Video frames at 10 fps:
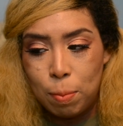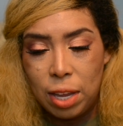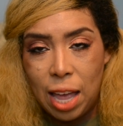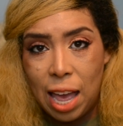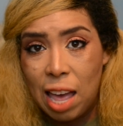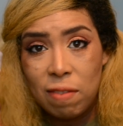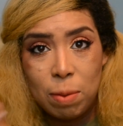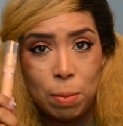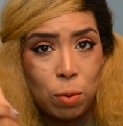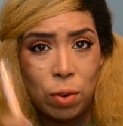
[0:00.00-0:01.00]
but I
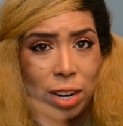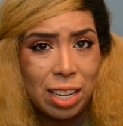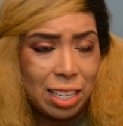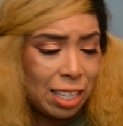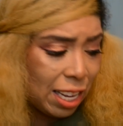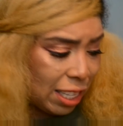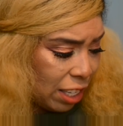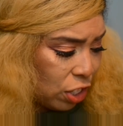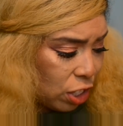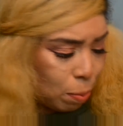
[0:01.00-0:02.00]
haven't been wearing it
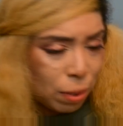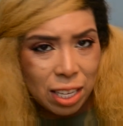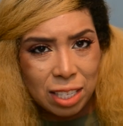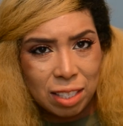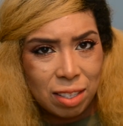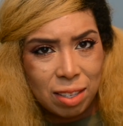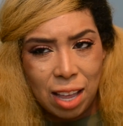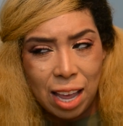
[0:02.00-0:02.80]
lately just because